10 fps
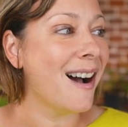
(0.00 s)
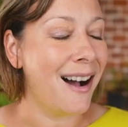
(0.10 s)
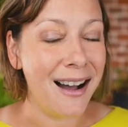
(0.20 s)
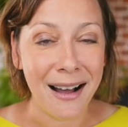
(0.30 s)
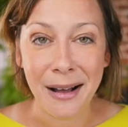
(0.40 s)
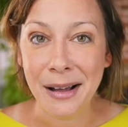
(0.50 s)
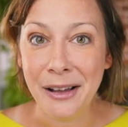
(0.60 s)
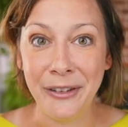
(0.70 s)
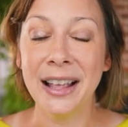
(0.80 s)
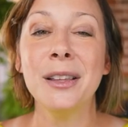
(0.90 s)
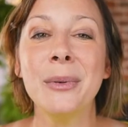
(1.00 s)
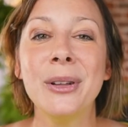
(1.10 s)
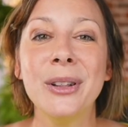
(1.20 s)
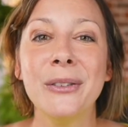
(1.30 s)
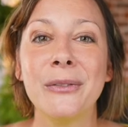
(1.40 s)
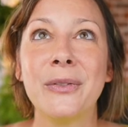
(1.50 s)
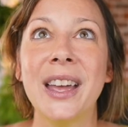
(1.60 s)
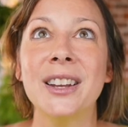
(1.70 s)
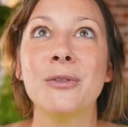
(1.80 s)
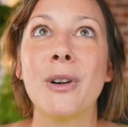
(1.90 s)
available
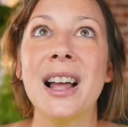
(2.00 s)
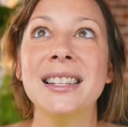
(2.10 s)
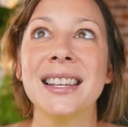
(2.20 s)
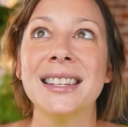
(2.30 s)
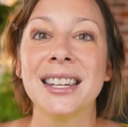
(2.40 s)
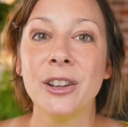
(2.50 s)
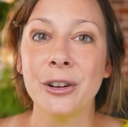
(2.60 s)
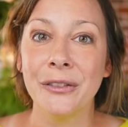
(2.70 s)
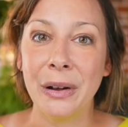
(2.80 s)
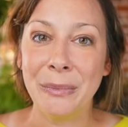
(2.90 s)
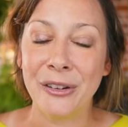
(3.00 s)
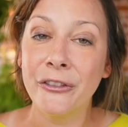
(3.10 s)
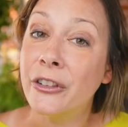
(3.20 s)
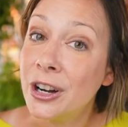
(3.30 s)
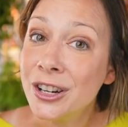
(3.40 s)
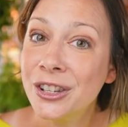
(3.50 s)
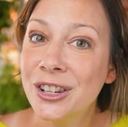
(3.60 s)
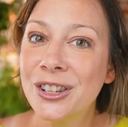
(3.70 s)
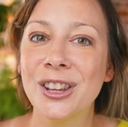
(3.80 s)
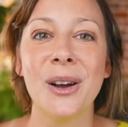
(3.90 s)
that runs until November 1st.
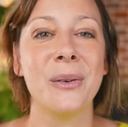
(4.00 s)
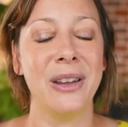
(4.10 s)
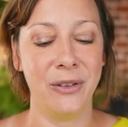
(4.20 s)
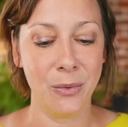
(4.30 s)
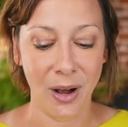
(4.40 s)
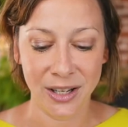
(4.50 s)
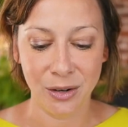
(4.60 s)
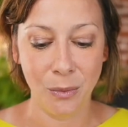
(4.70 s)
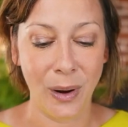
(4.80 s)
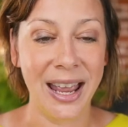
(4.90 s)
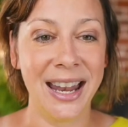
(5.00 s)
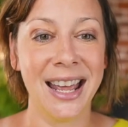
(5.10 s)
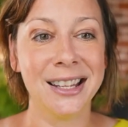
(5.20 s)
So if you want to win